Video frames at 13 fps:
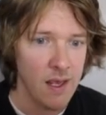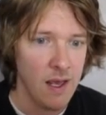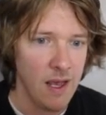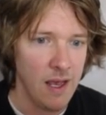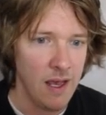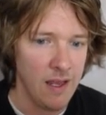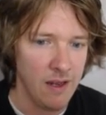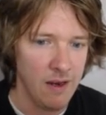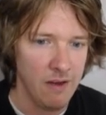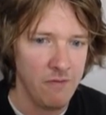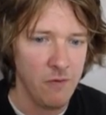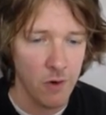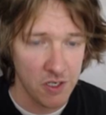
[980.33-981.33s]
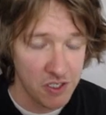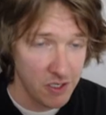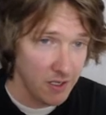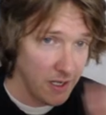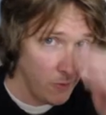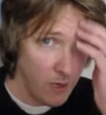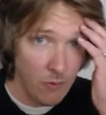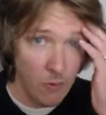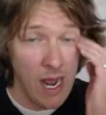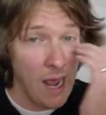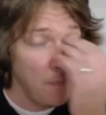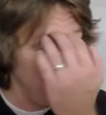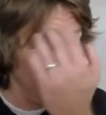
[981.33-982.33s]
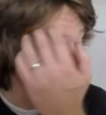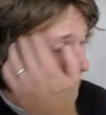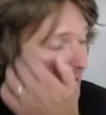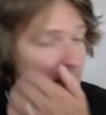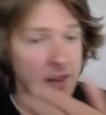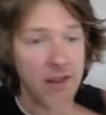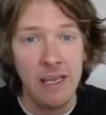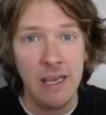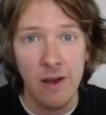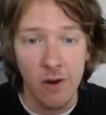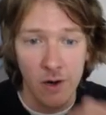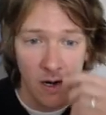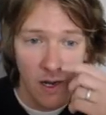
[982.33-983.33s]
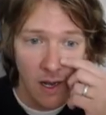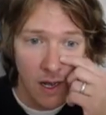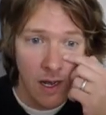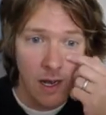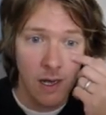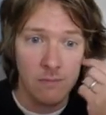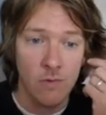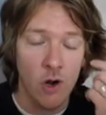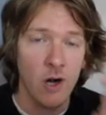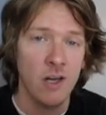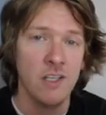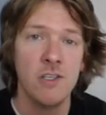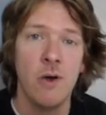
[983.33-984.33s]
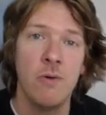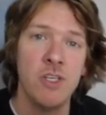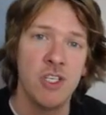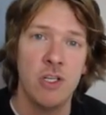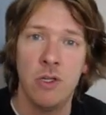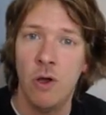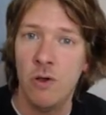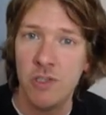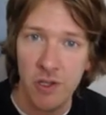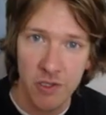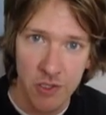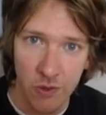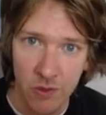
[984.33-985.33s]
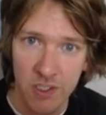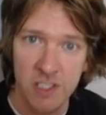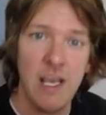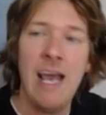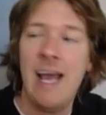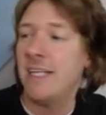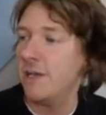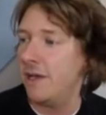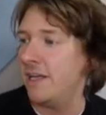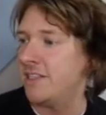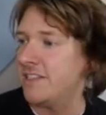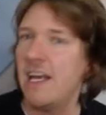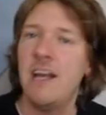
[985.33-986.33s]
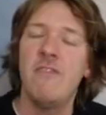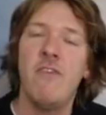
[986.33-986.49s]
And then unfortunately, what will happen at the end of the year, Arkansas will just close all the schools. Instead of